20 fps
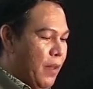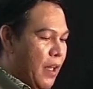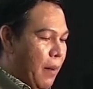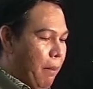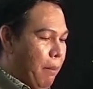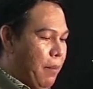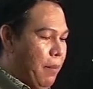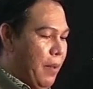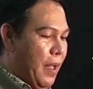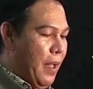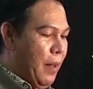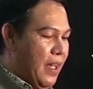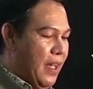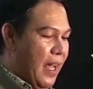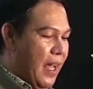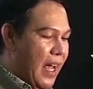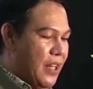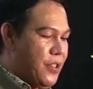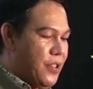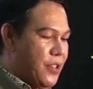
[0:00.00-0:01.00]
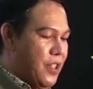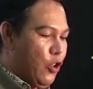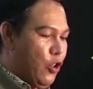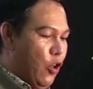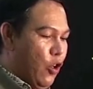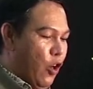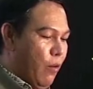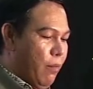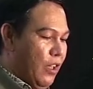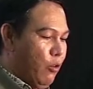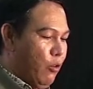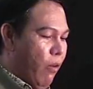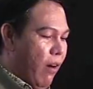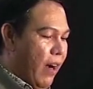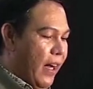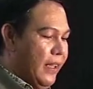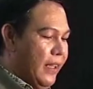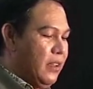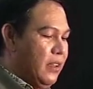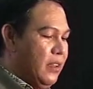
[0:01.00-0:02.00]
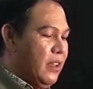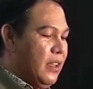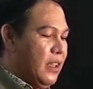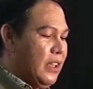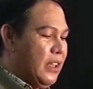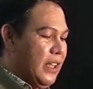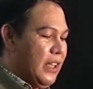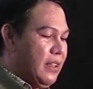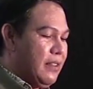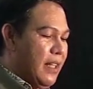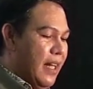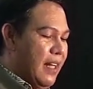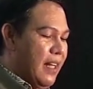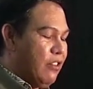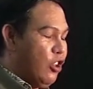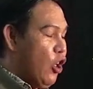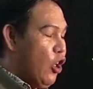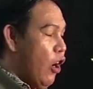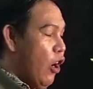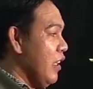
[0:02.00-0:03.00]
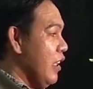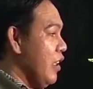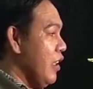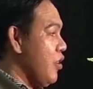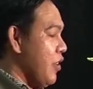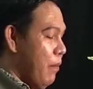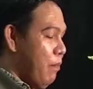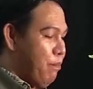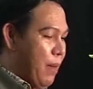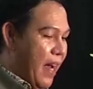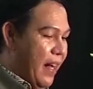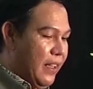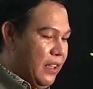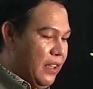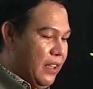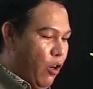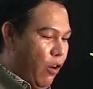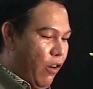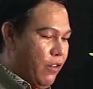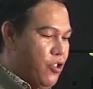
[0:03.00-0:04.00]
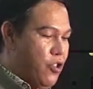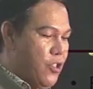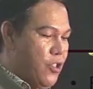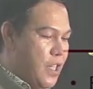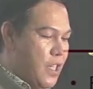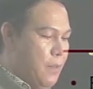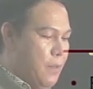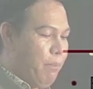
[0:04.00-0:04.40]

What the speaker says: PPST Domain 1, Content, Knowledge, and Pedagogy.